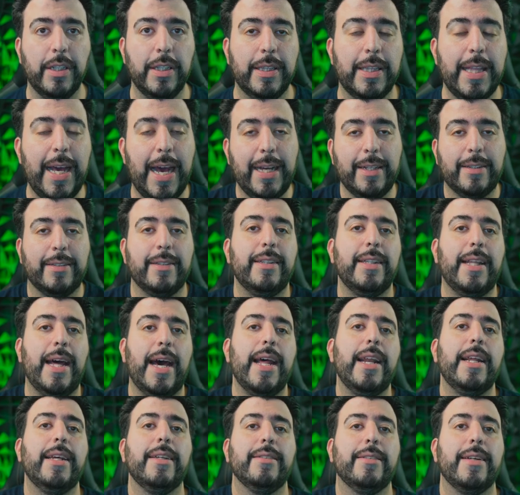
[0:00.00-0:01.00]
That
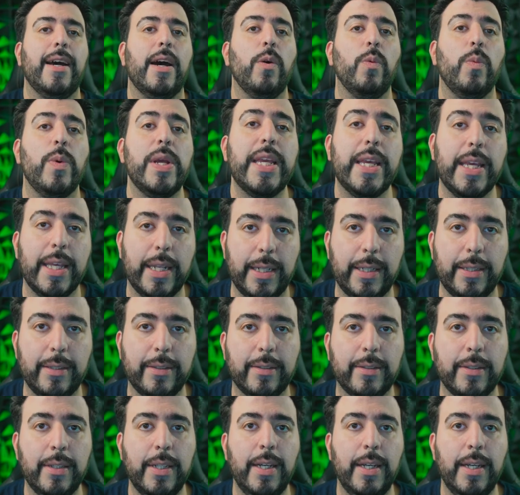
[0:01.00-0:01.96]
that is how weak it is.